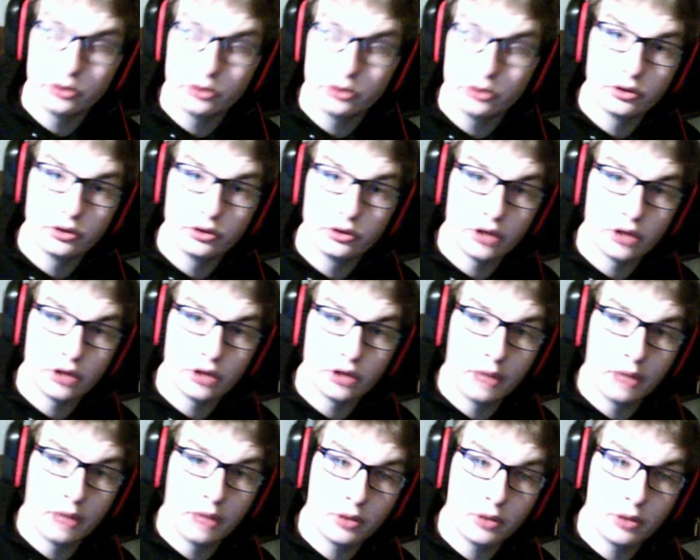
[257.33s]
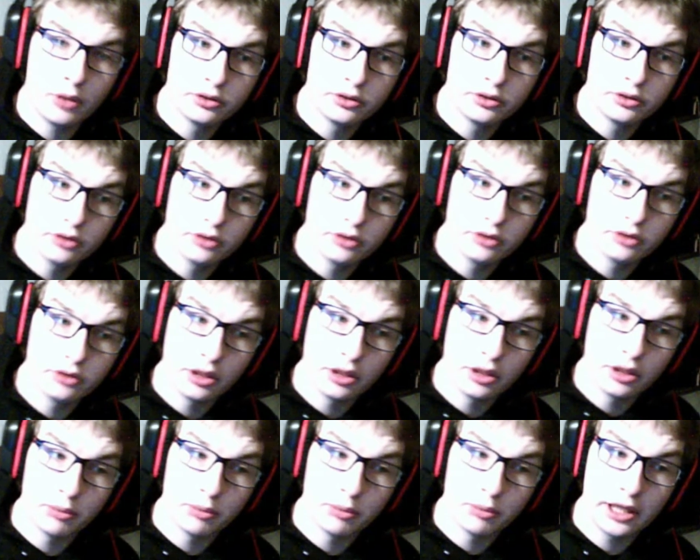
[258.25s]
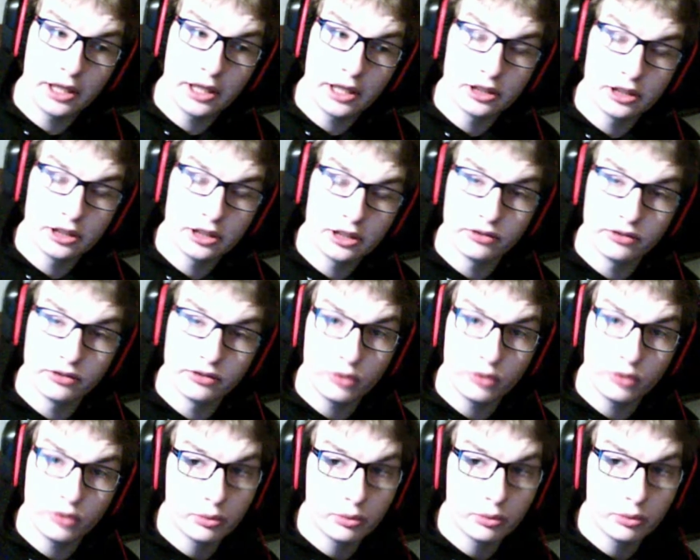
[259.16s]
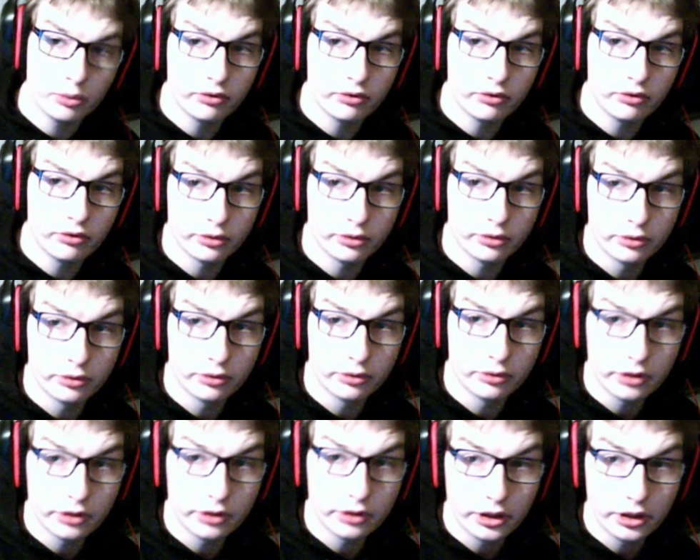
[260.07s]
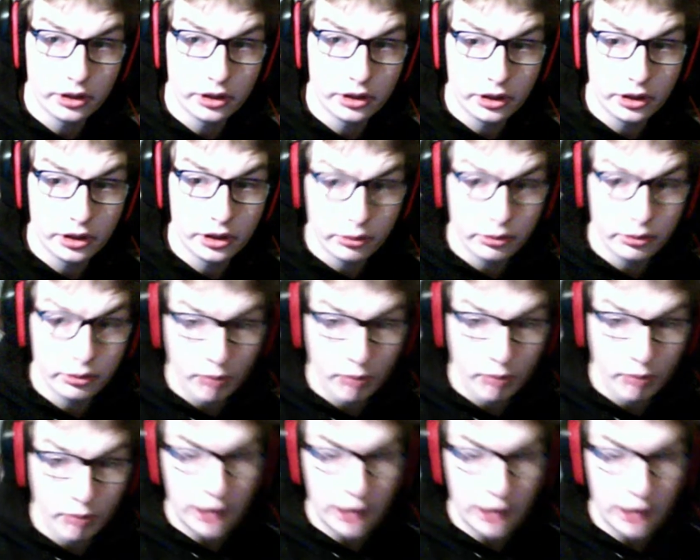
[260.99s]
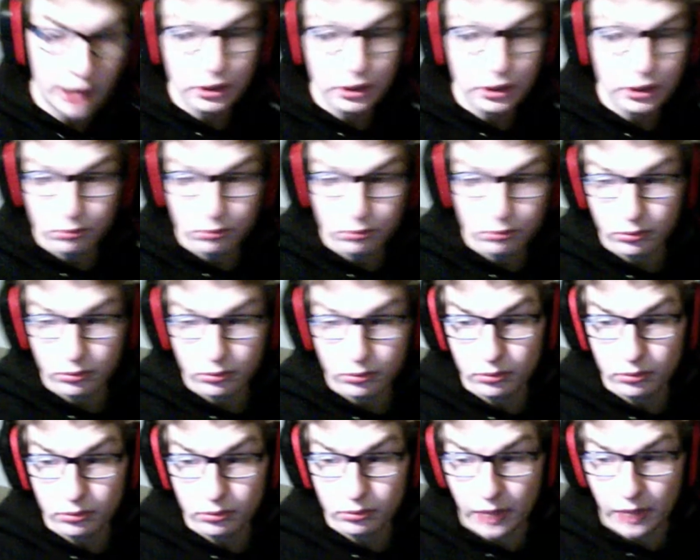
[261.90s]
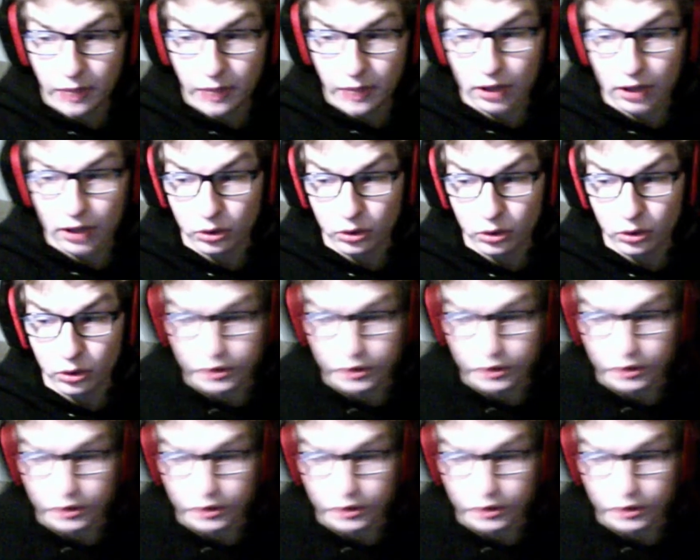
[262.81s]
on a plan that's affordable for my landlords,